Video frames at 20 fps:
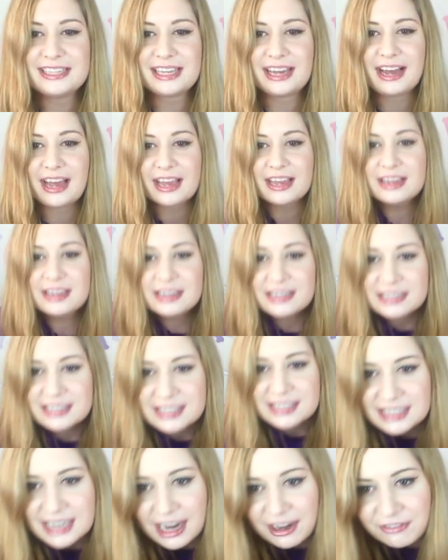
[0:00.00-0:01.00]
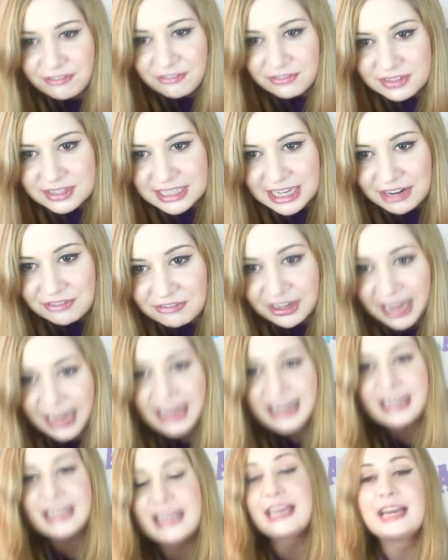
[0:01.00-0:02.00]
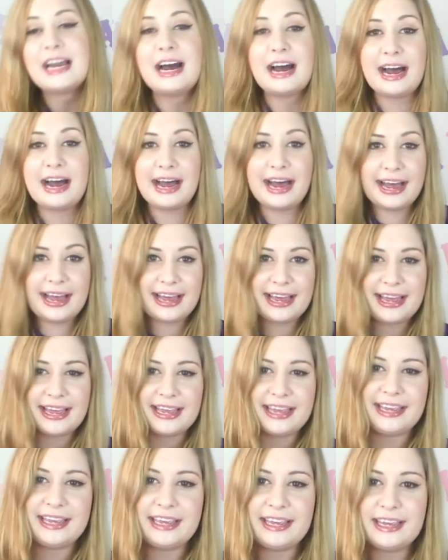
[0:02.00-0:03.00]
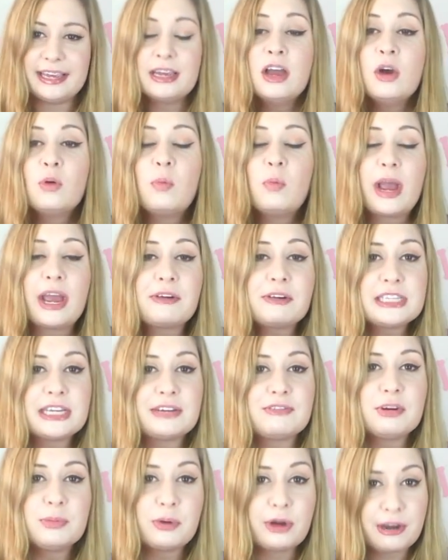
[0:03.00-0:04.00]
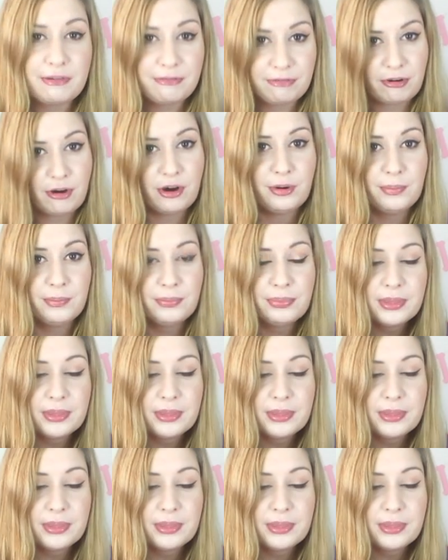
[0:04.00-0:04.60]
Hi, Steph Kelly. Hi. Where is everybody from?